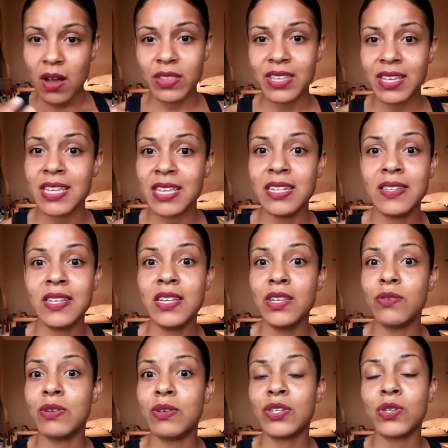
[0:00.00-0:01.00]
The
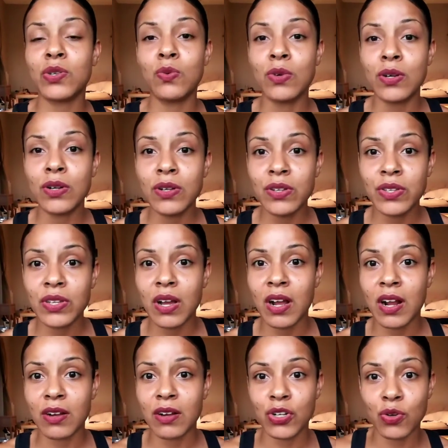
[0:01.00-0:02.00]
continuous swirls
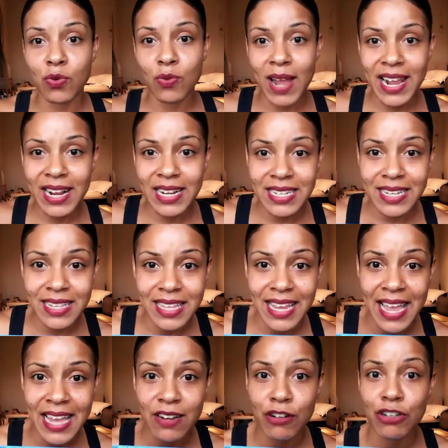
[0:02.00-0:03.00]
are directing
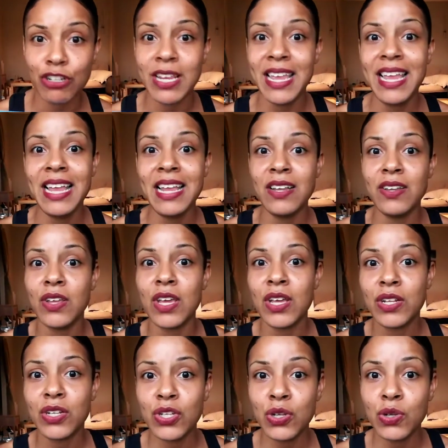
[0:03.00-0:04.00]
the energy
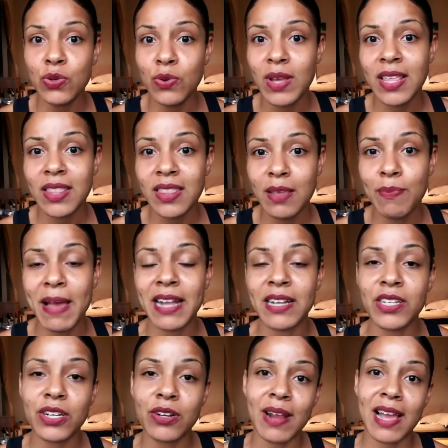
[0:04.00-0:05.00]
into the
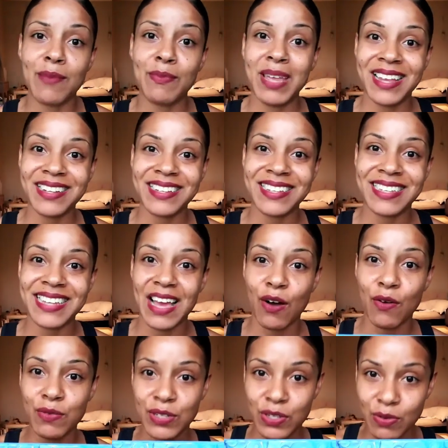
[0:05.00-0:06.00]
pentagram
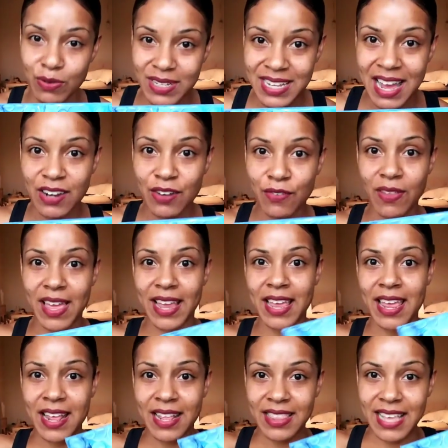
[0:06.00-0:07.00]
itself. So it's kind of
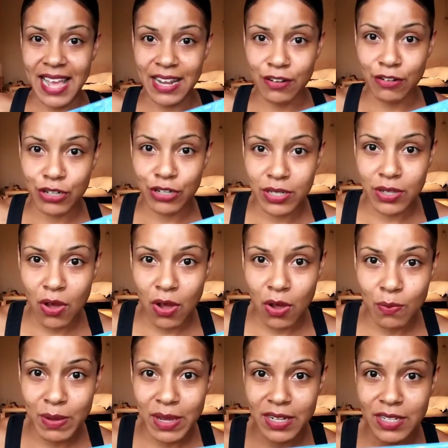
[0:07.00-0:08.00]
like the energy is
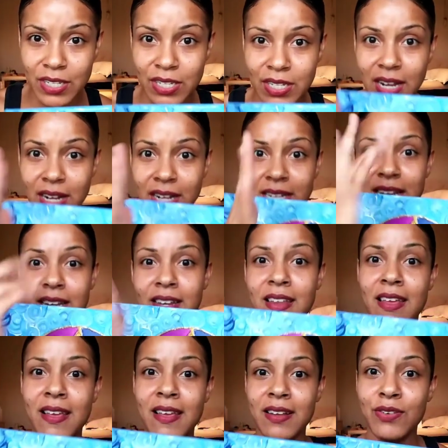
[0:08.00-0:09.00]
all being sucked in
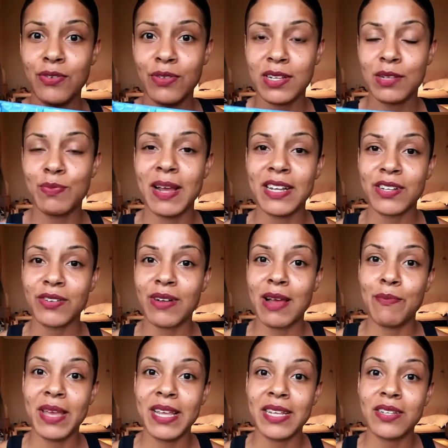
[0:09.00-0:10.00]
to this
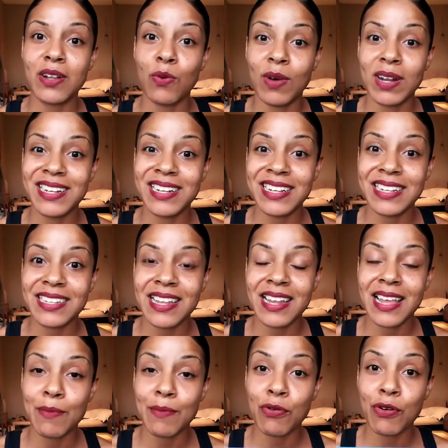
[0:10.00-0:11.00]
pentagram based on what it is
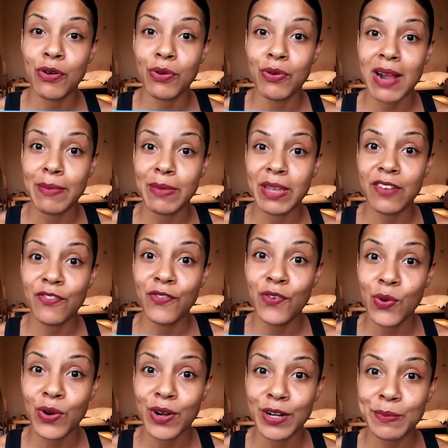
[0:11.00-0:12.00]
that I program it
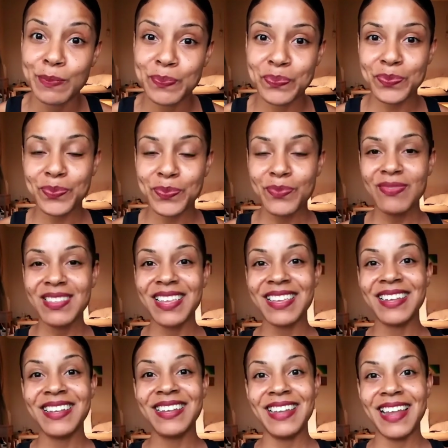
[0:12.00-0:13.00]
for.
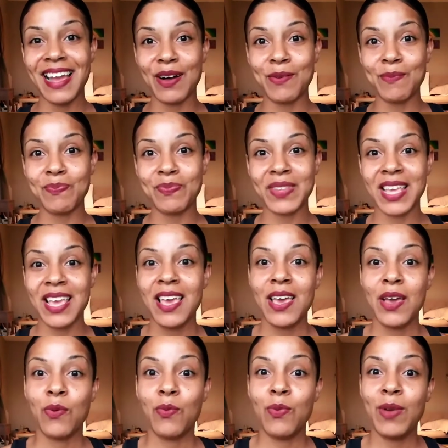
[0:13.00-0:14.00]
Now,
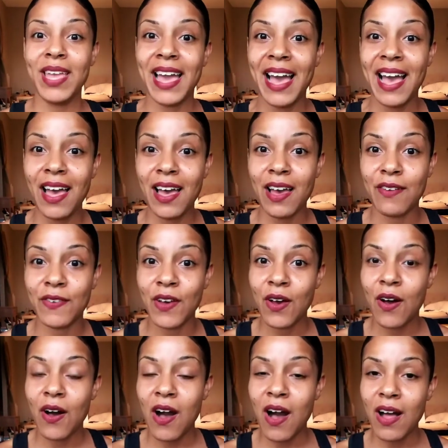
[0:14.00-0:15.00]
we have
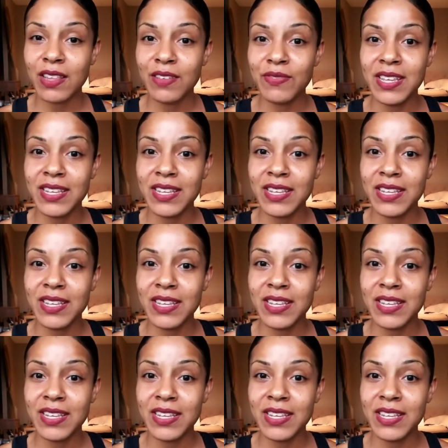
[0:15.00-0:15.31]
all of